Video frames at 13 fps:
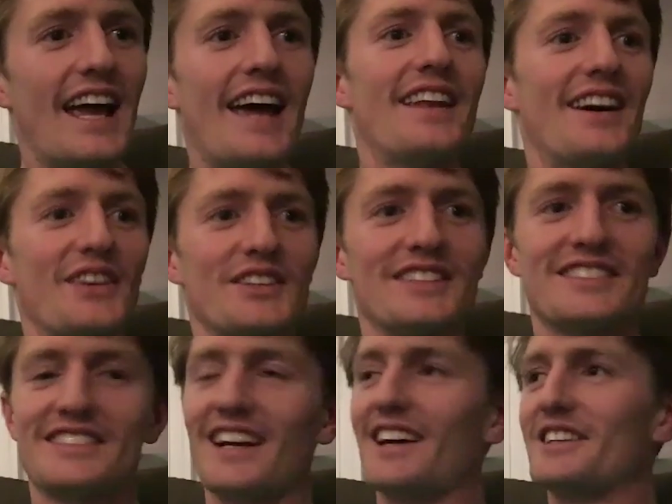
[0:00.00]
And I'll
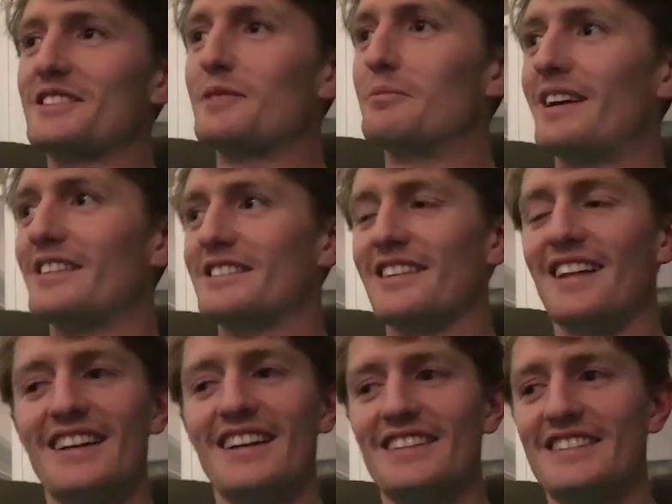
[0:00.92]
just chug some beers
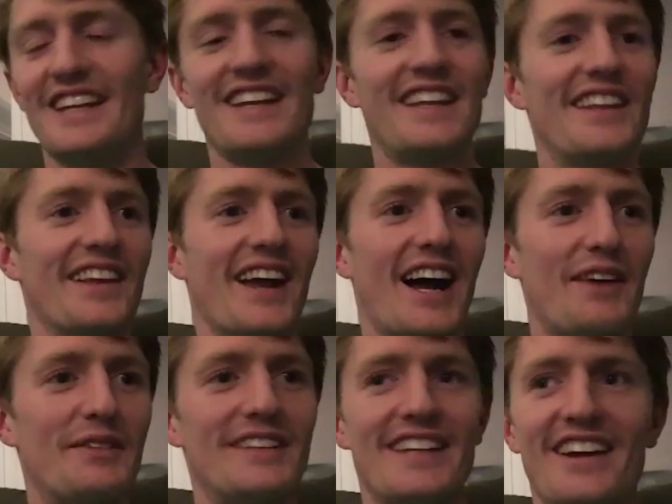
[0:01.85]
along, sitting in the
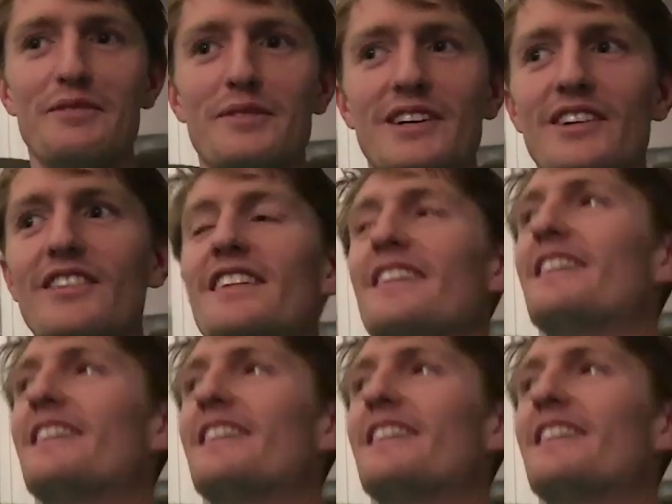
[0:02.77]
commentary booth.